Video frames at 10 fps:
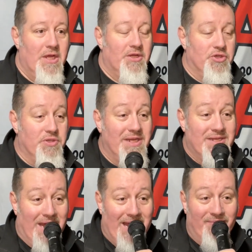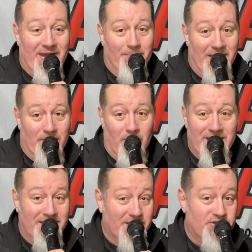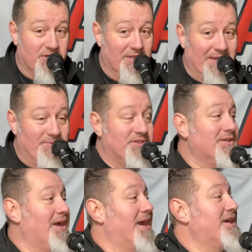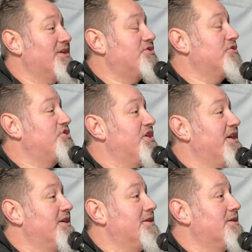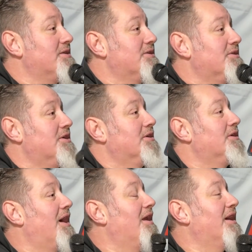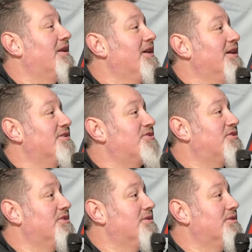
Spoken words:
you need to have that mic right against your lips, not against your chin, not like this,